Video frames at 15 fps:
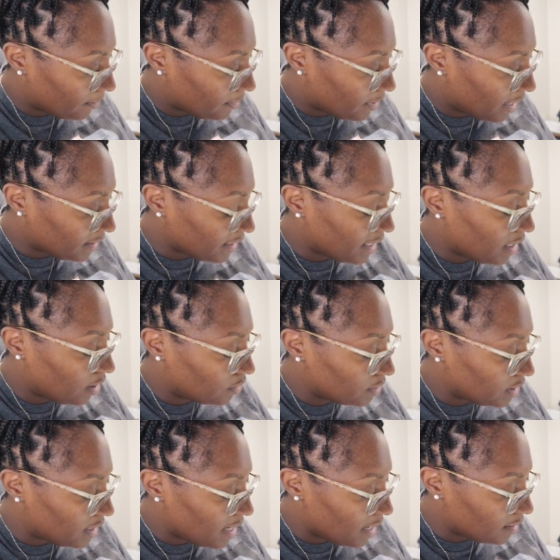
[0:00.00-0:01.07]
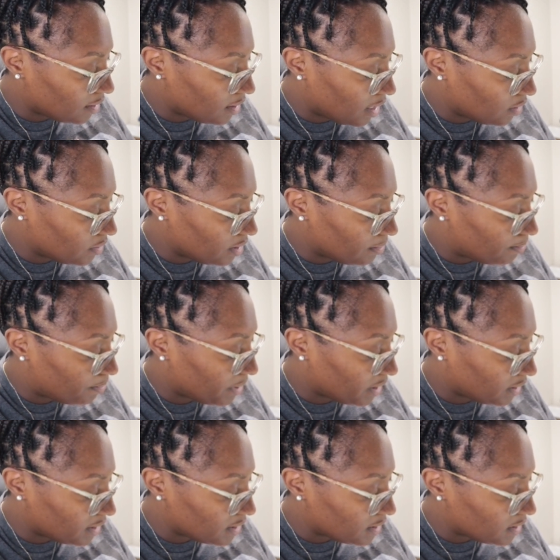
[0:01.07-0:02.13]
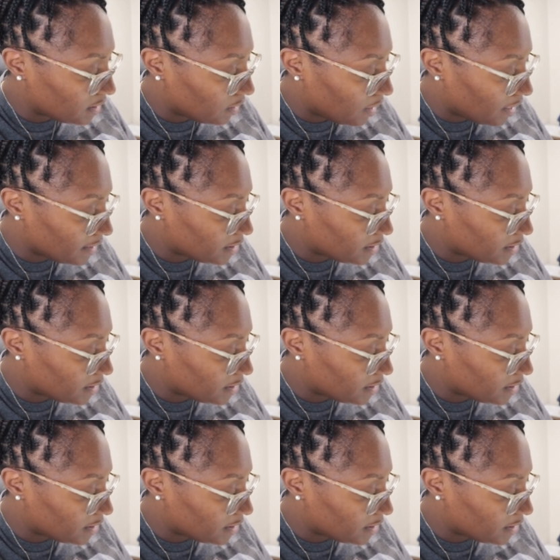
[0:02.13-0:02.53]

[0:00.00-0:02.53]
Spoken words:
I think I only picked this lot